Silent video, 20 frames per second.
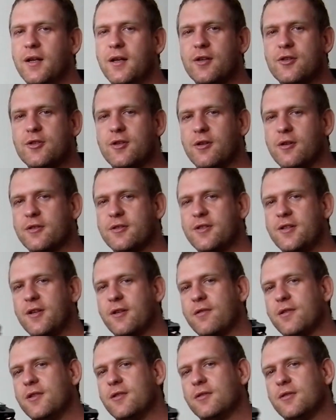Short
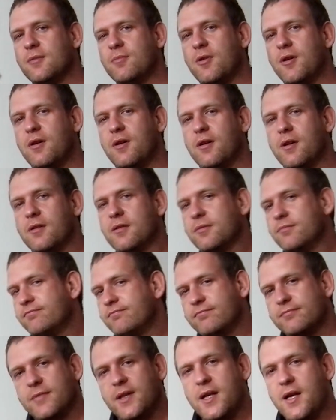circuit on the board.
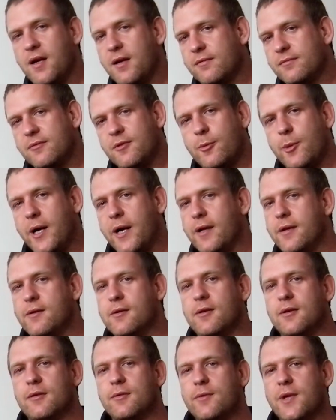Yeah, why
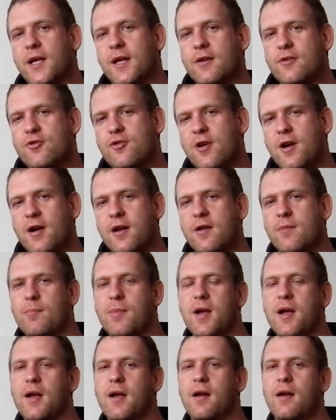not? We can try
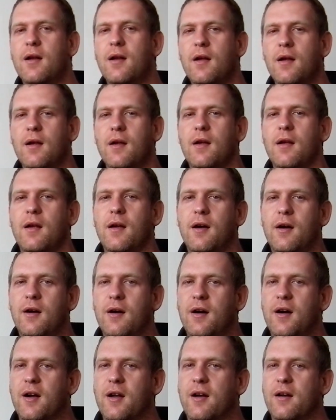repair,
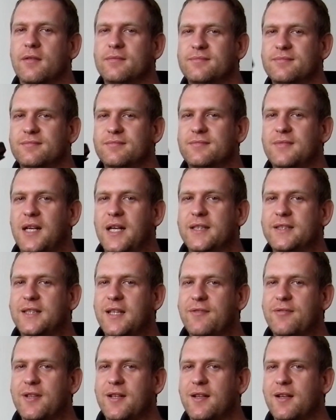or I
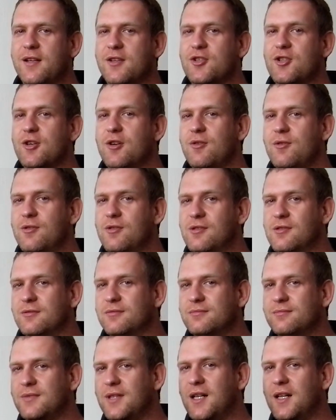definitely show you
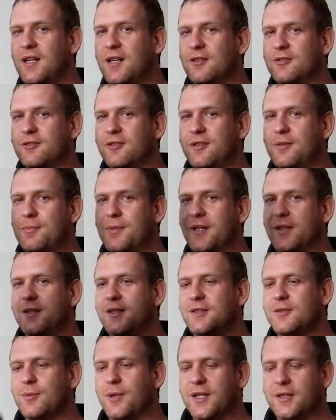how to repair
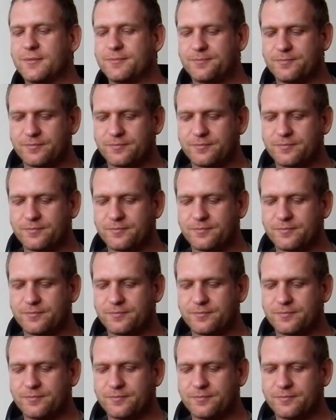this one.